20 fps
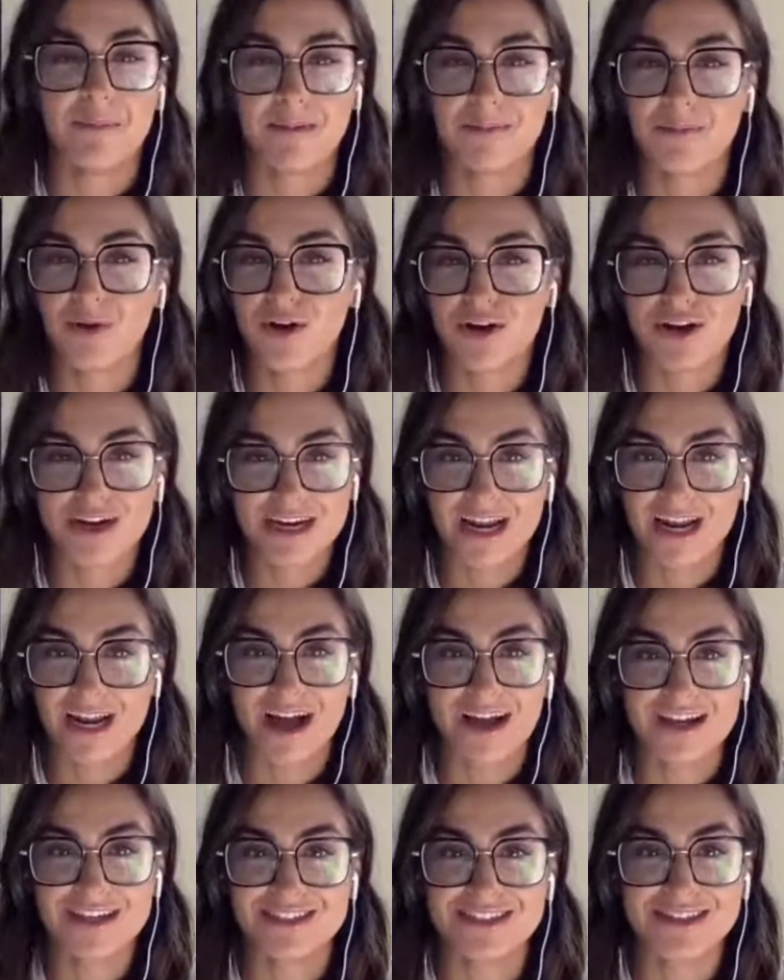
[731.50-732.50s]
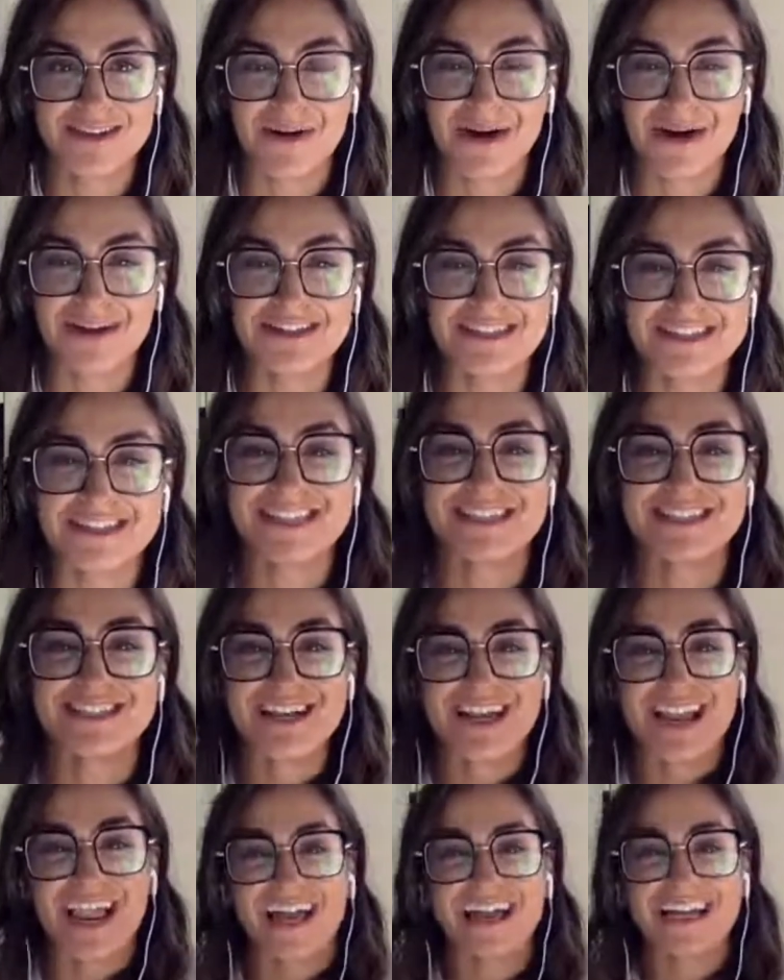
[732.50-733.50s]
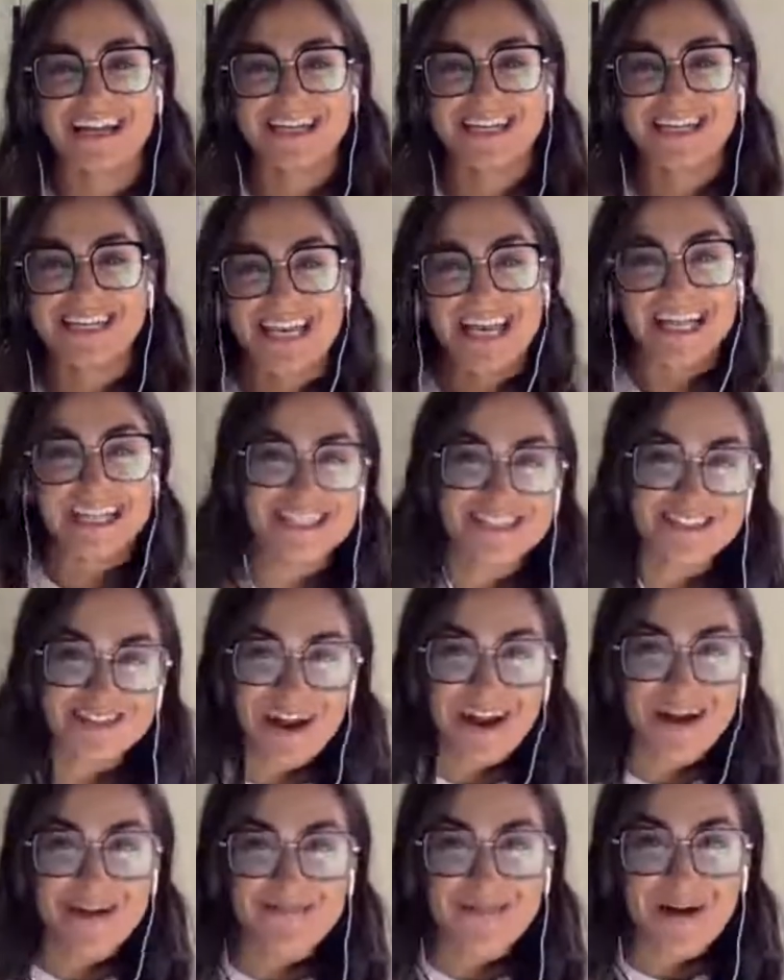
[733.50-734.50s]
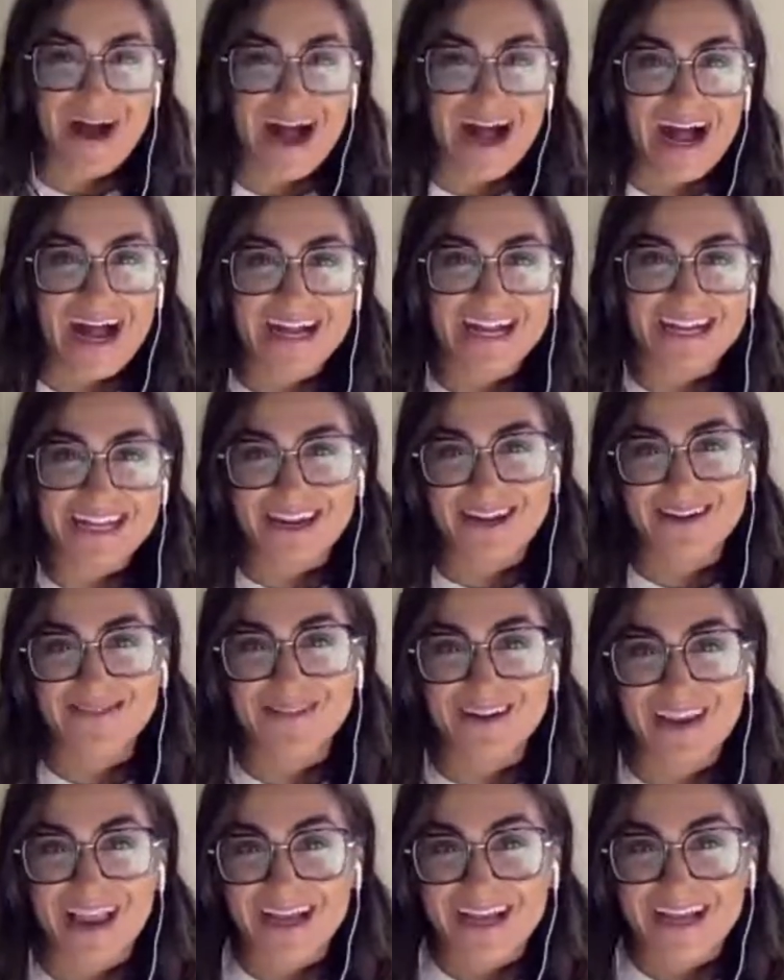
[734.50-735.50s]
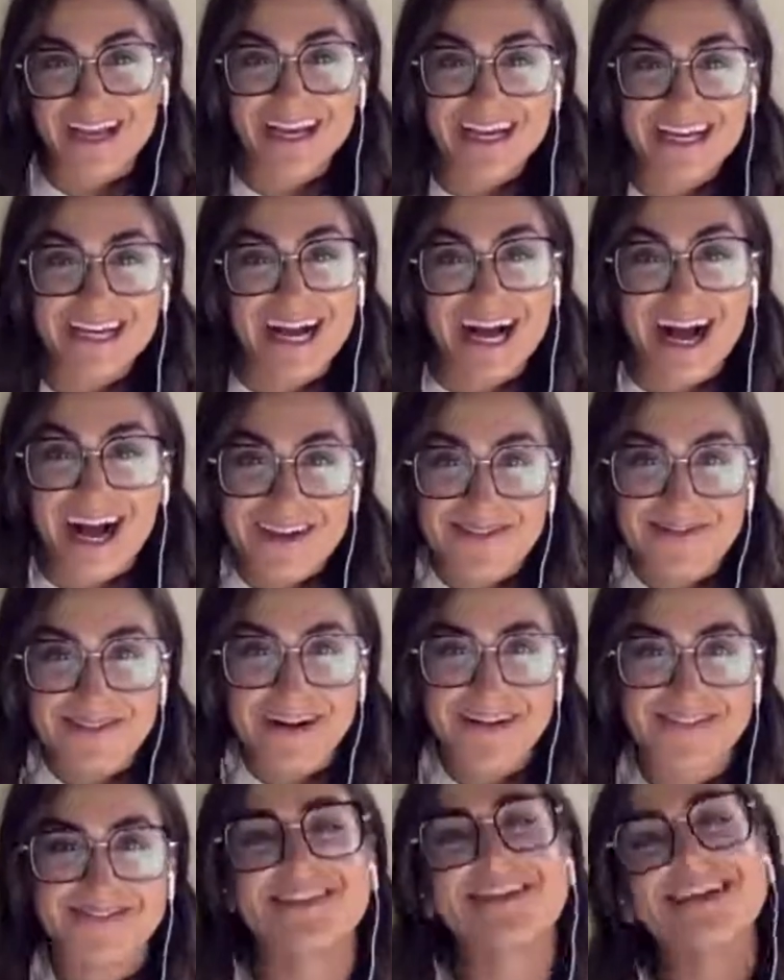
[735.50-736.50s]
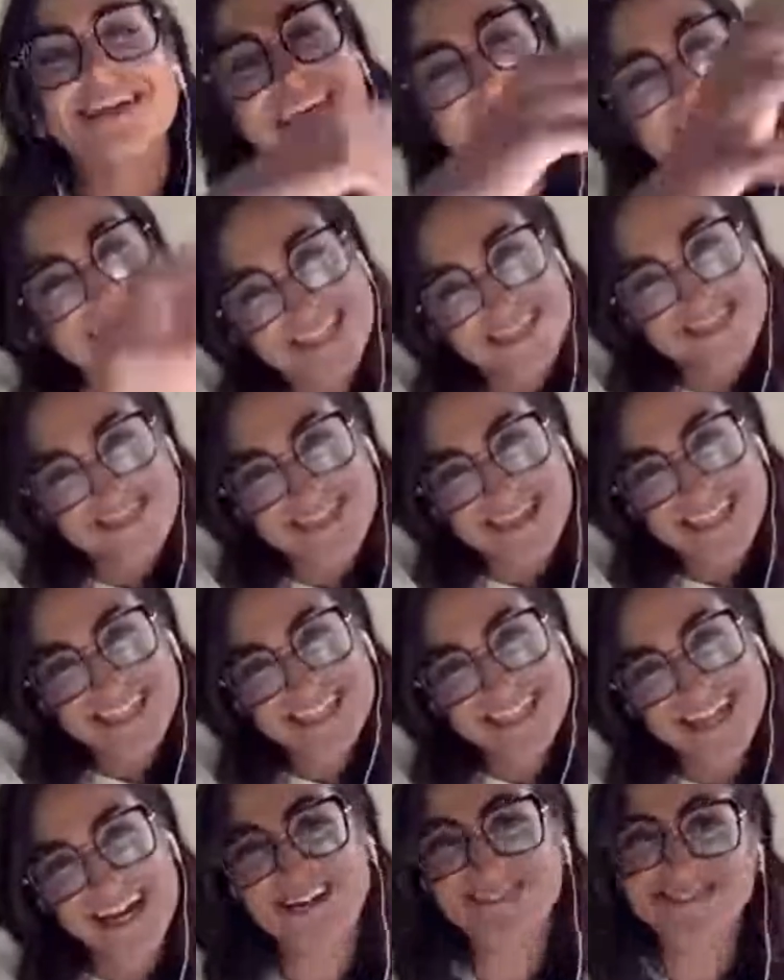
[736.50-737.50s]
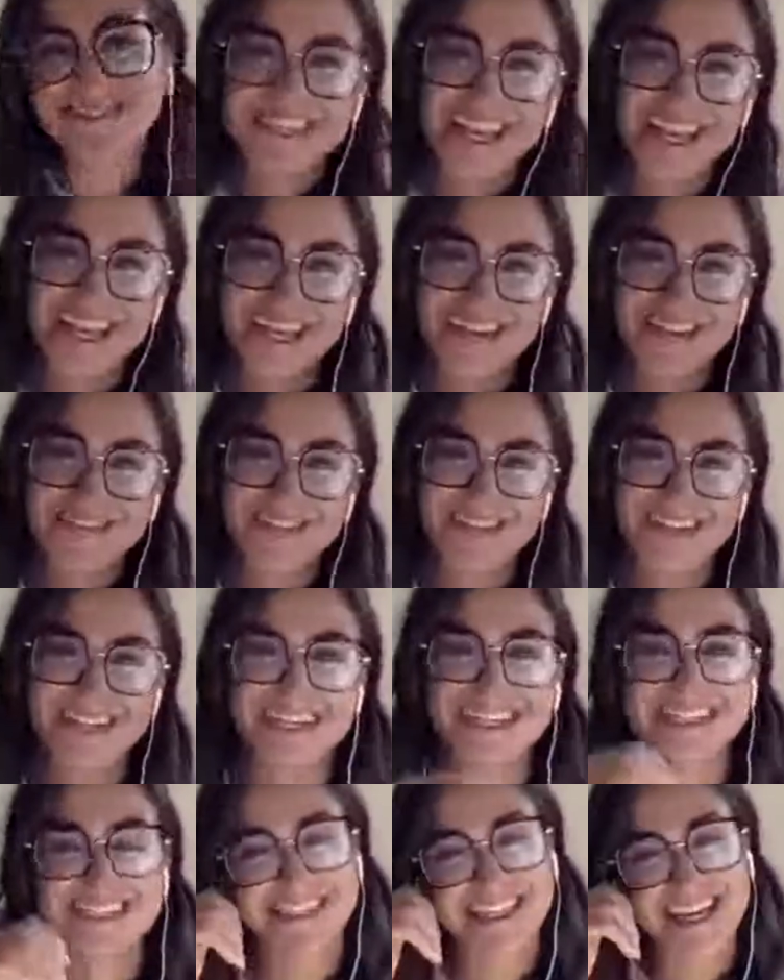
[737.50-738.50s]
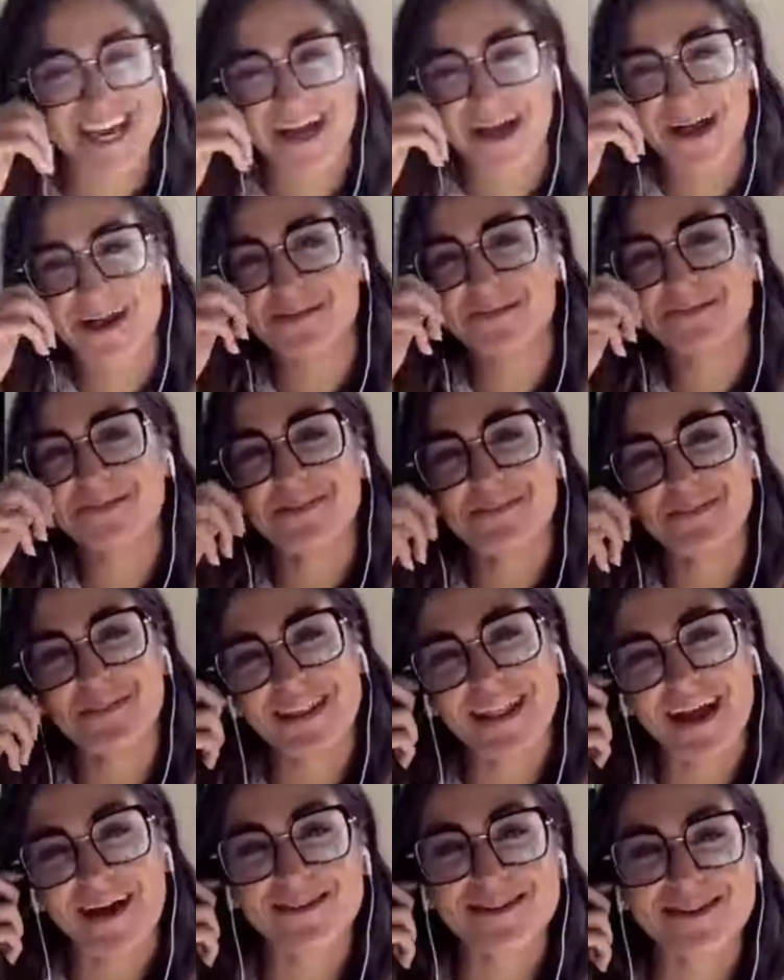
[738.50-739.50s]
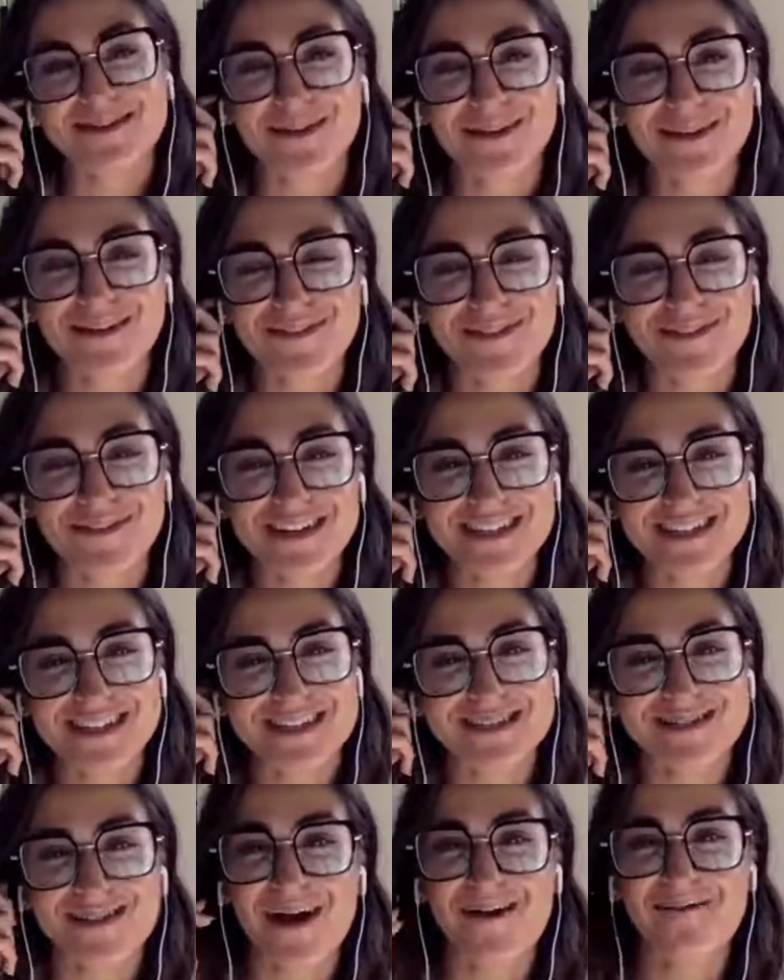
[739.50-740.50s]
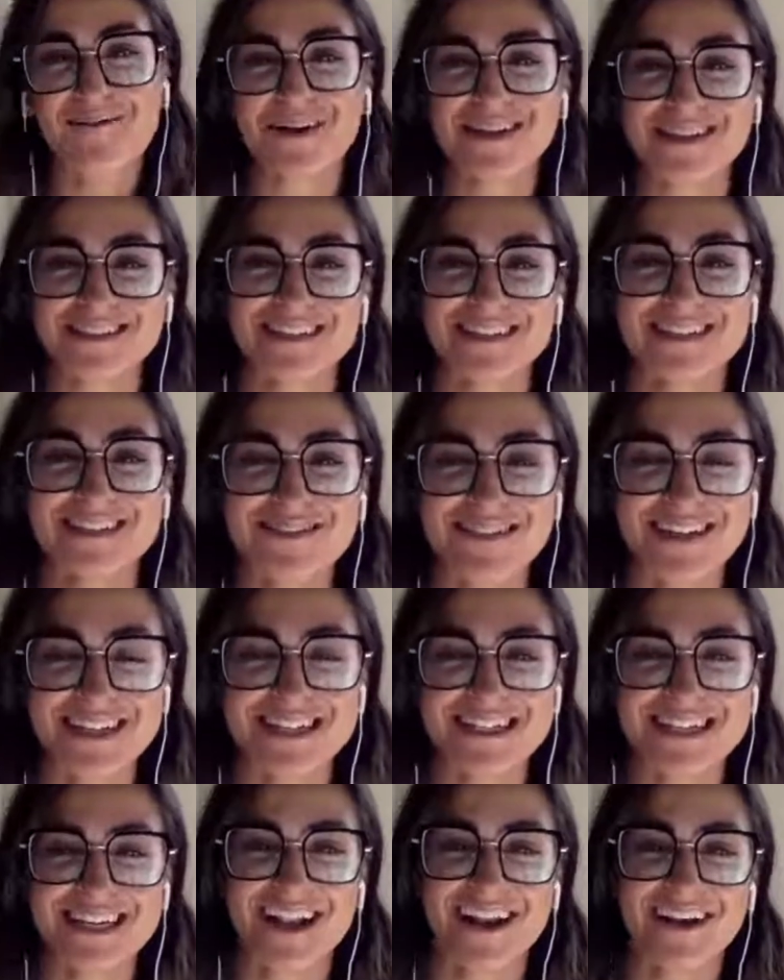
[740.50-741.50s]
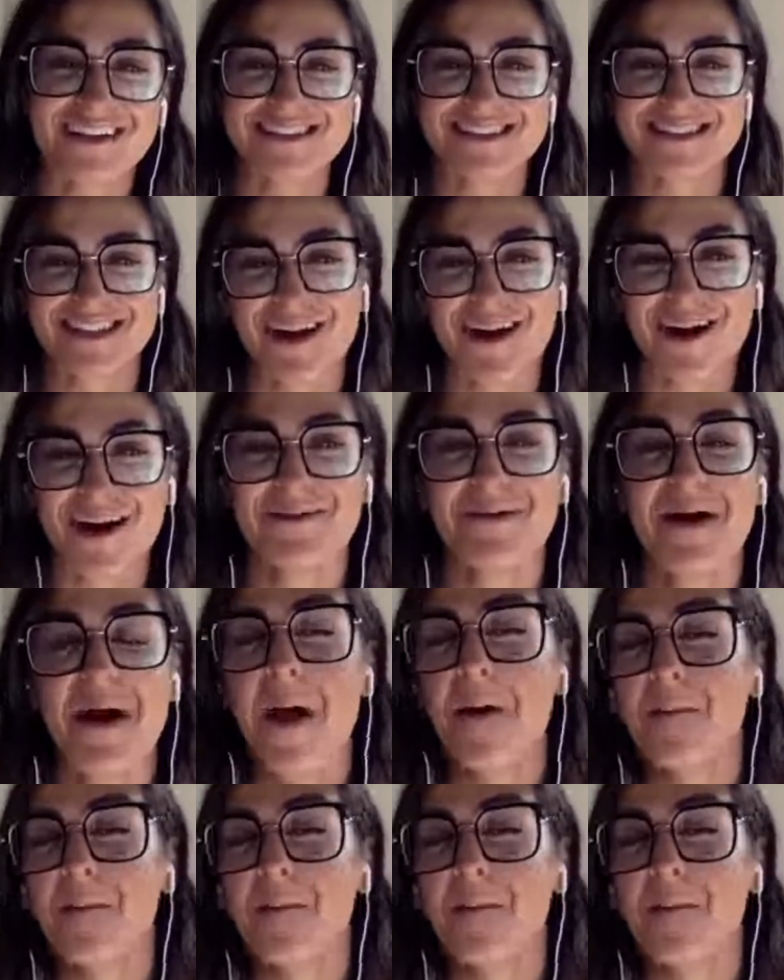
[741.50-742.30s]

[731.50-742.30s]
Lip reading: I'm not gonna lie to you. I'd just literally like get the train back and I'd be like, hi mum, here's all my stuff, take it please. But that was one of the reasons why I picked a university close to home.